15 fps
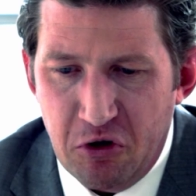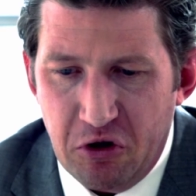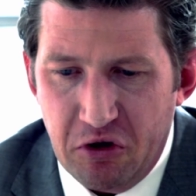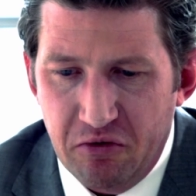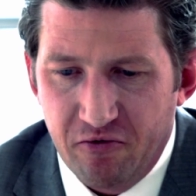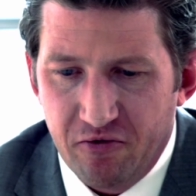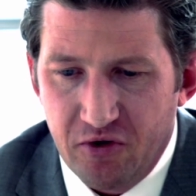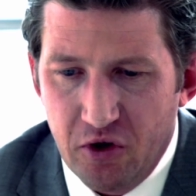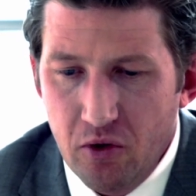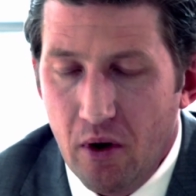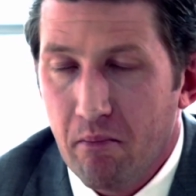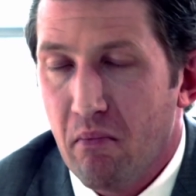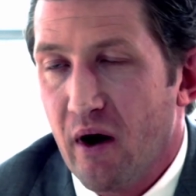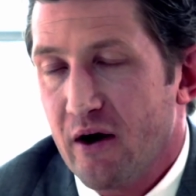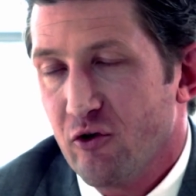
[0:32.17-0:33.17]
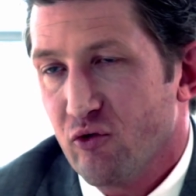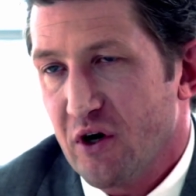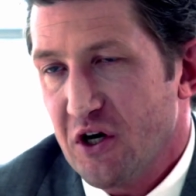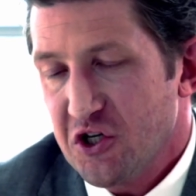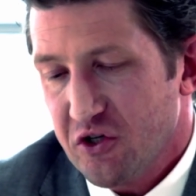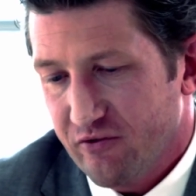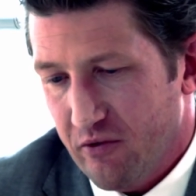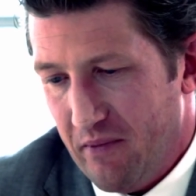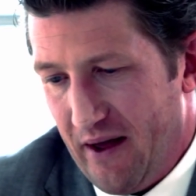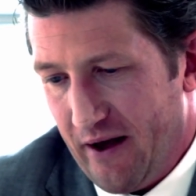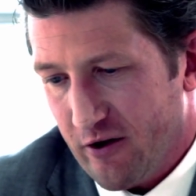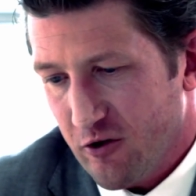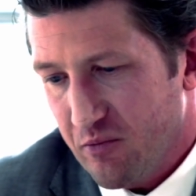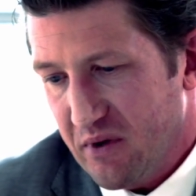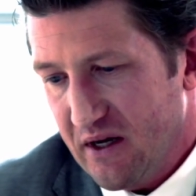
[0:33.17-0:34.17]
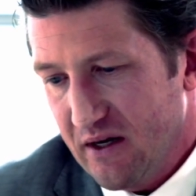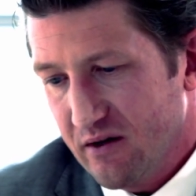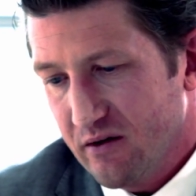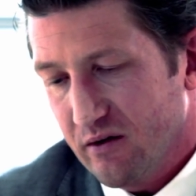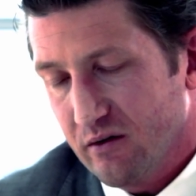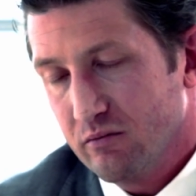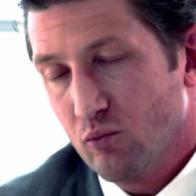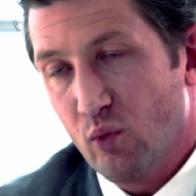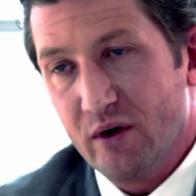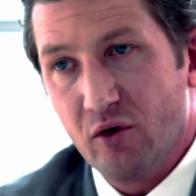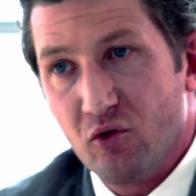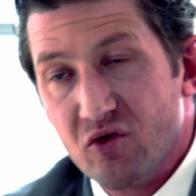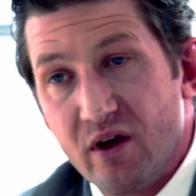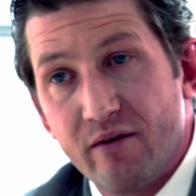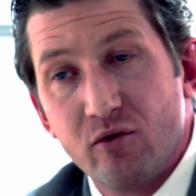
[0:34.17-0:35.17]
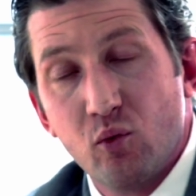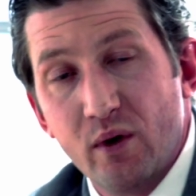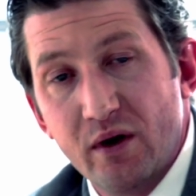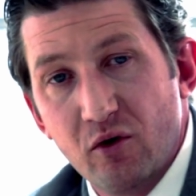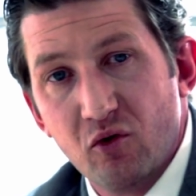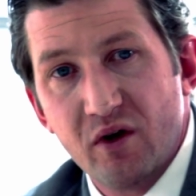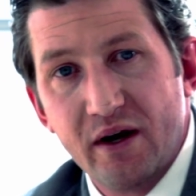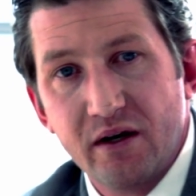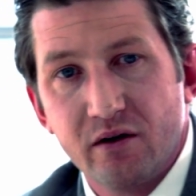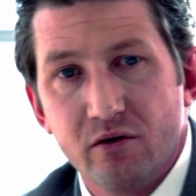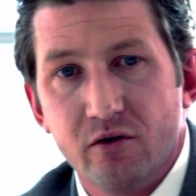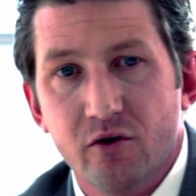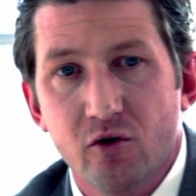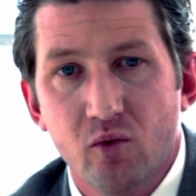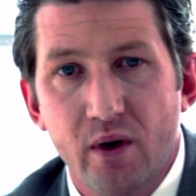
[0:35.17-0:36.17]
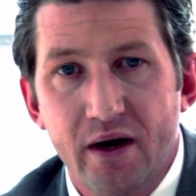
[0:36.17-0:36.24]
You can view a migration from XP to Windows 7, Windows 8 in two